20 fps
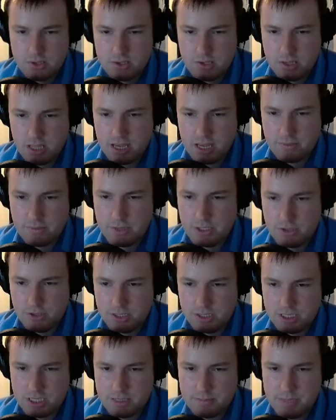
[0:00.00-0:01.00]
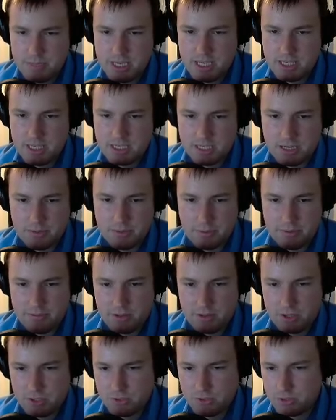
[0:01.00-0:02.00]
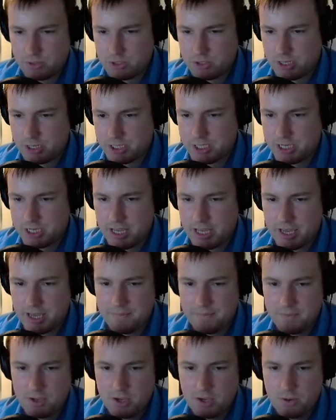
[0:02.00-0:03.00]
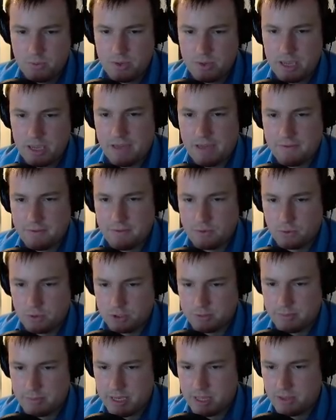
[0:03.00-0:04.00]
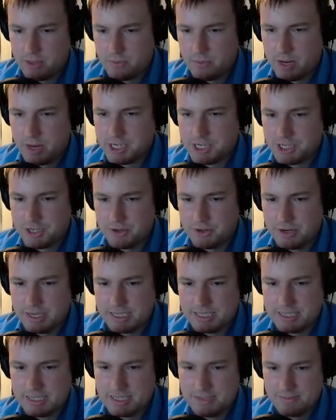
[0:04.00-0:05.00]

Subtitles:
Higher resources means that we've lost all construction there. We have, of course, made the right choice.